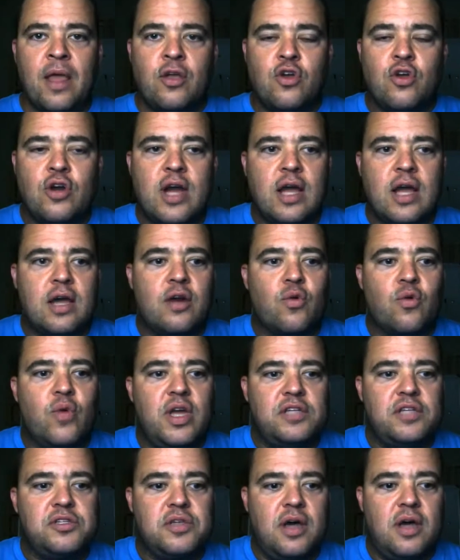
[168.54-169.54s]
You're not gonna
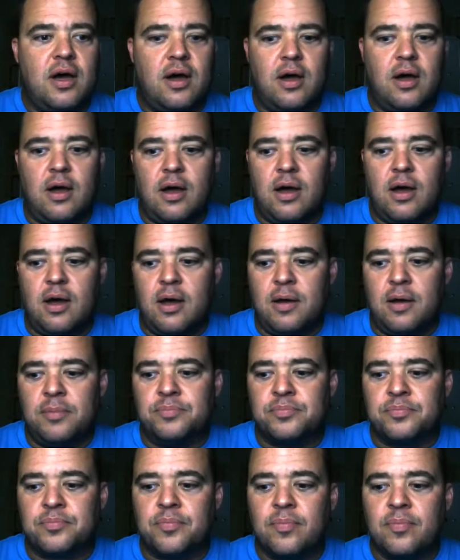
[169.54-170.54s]
reach uh, uh,
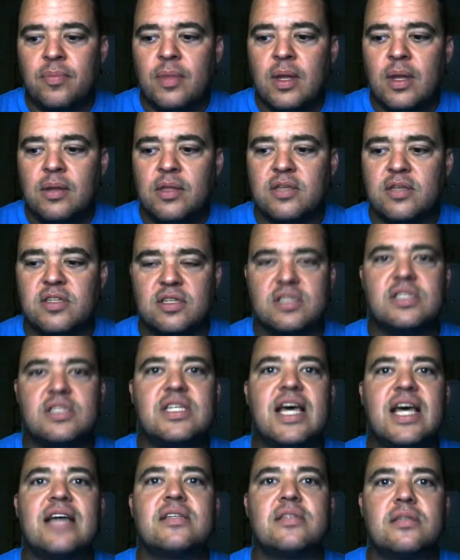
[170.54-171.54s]
the
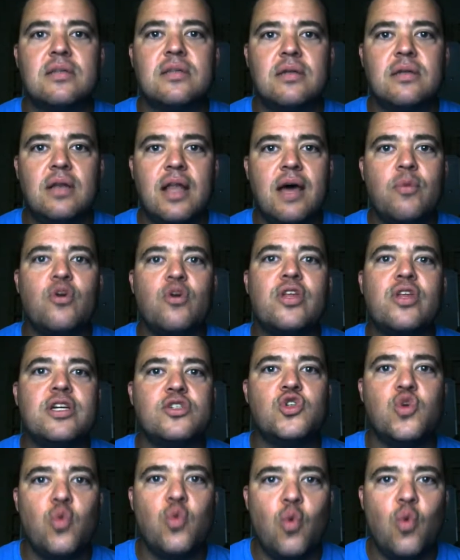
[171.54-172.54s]
success level
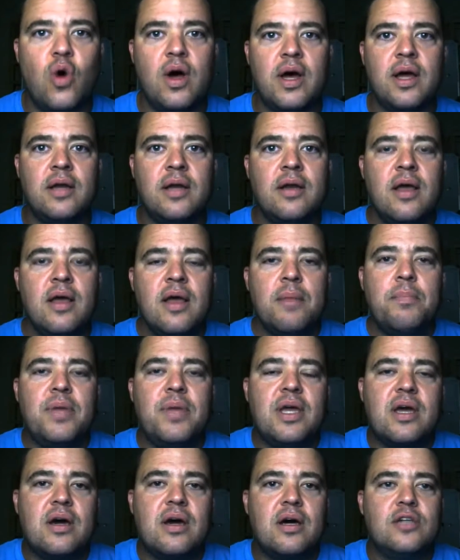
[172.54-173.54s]
that you want
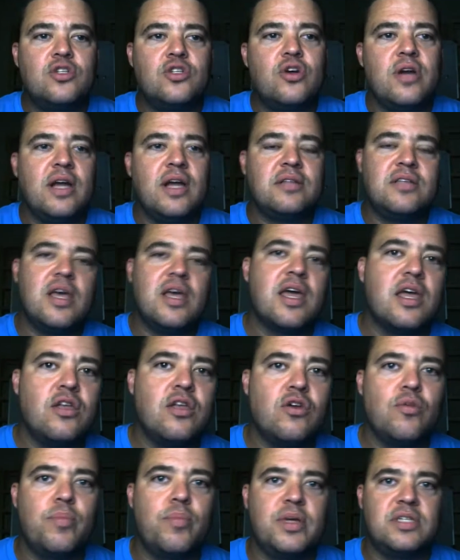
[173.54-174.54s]
because you're not
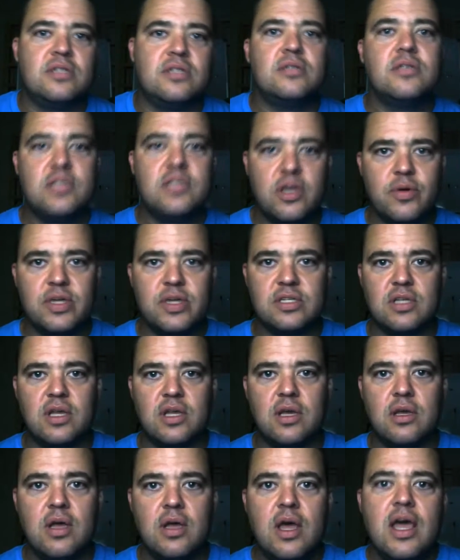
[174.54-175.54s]
taking your business seriously.
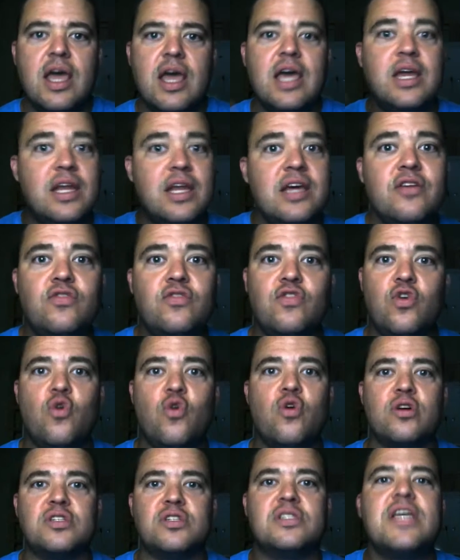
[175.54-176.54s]
It is
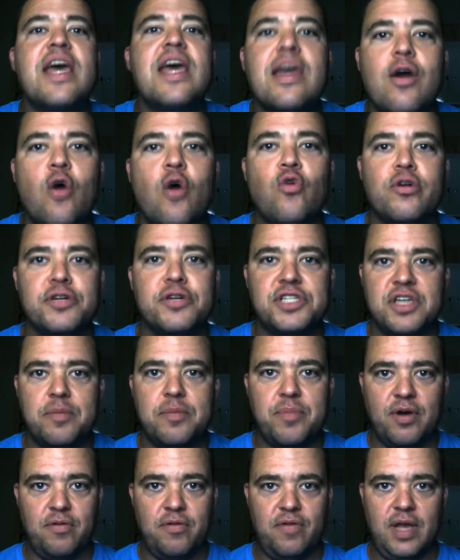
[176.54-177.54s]
yours. Take
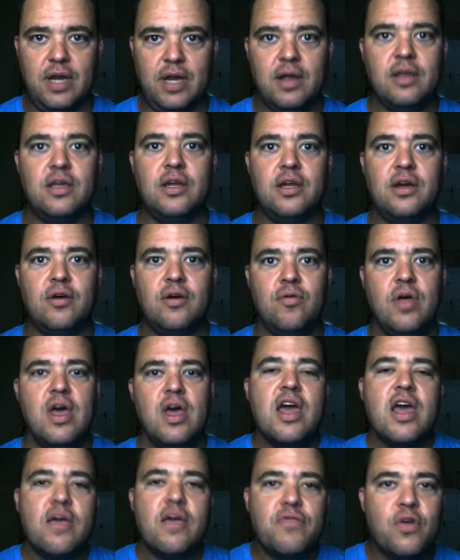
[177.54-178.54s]
ownership of it, you know?
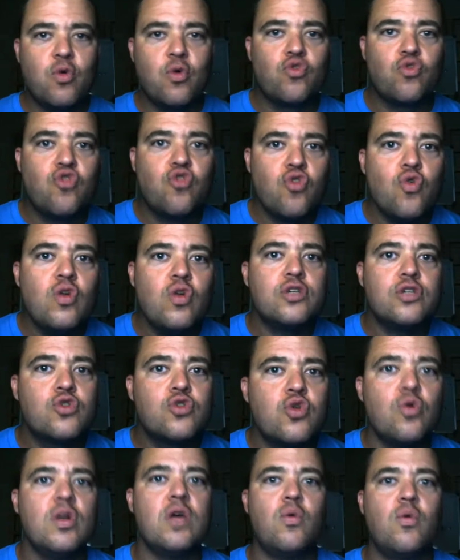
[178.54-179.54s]
If you truly,
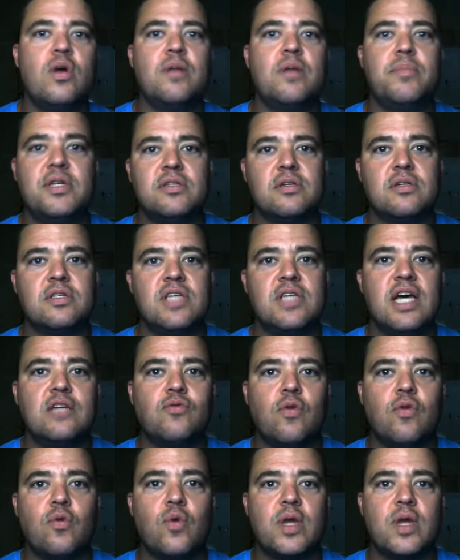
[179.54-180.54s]
truly want to be
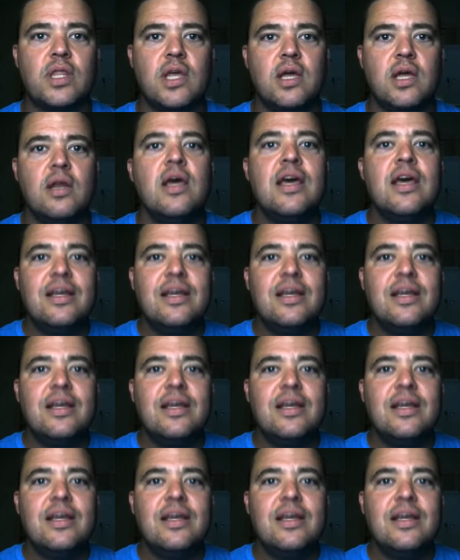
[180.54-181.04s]
successful with it,